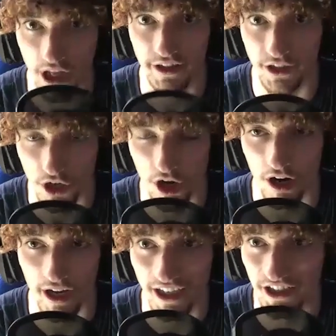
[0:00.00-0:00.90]
like to
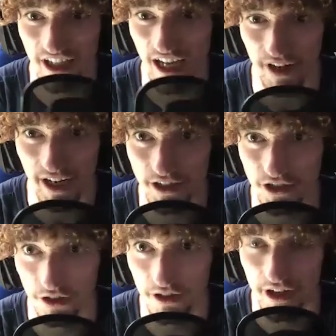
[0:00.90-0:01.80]
talk, and I just haven't
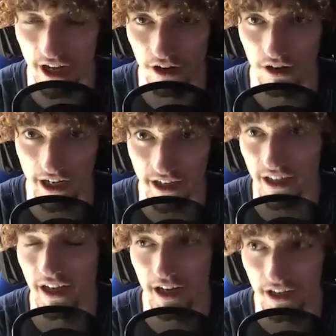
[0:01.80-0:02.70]
answered. Now I
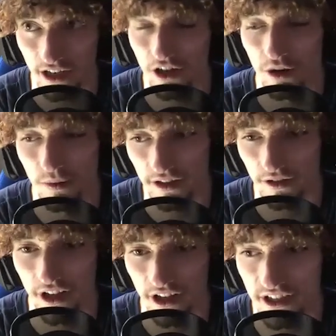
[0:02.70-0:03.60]
didn't call him back,
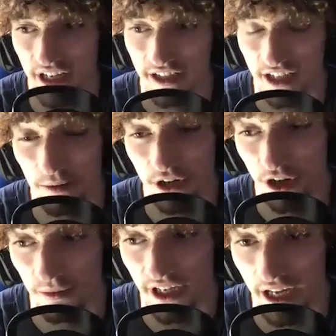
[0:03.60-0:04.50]
and then the second time he
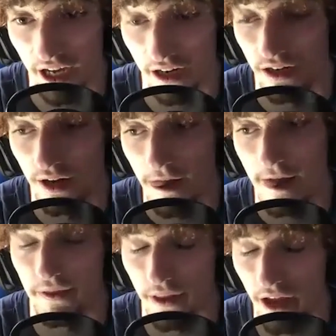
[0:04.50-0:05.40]
called me again,
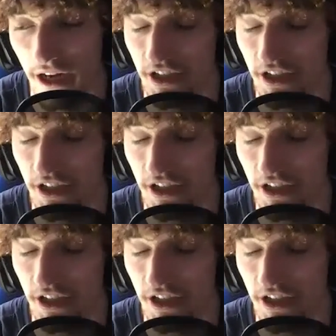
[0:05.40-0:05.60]
and I